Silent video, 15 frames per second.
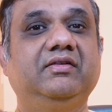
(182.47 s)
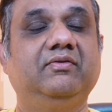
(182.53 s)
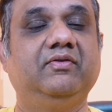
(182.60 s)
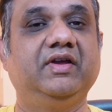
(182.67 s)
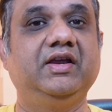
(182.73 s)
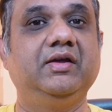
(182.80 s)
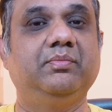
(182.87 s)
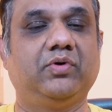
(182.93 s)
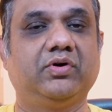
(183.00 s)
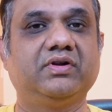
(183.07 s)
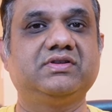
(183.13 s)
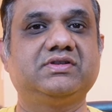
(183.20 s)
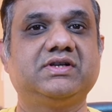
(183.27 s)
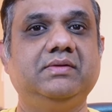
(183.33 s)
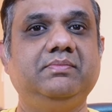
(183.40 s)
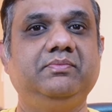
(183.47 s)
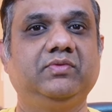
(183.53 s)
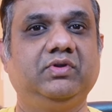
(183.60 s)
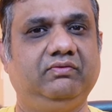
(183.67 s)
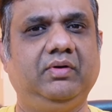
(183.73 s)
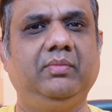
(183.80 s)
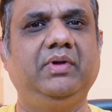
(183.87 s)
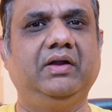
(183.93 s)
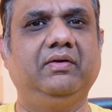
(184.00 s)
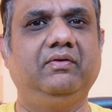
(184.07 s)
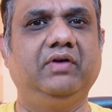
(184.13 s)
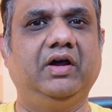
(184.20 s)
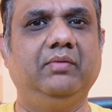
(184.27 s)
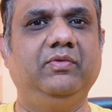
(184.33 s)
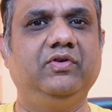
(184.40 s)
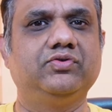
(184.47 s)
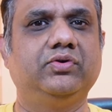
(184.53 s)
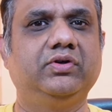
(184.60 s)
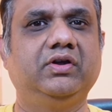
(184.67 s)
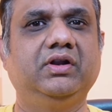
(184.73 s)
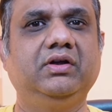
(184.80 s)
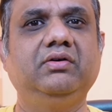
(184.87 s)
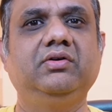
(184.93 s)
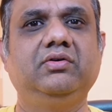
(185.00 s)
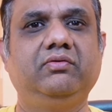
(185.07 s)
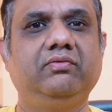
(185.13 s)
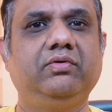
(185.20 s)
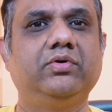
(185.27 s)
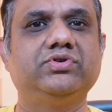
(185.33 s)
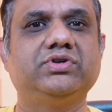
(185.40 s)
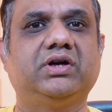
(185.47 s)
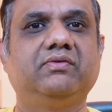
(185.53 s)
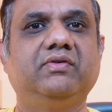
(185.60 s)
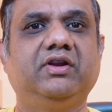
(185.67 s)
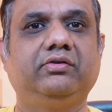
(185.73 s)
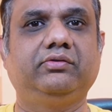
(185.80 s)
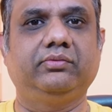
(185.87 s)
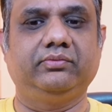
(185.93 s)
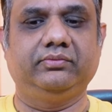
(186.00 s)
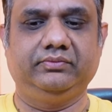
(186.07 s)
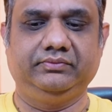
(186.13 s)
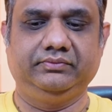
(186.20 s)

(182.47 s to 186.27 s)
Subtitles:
very important step. I will be showing in a flowchart very soon.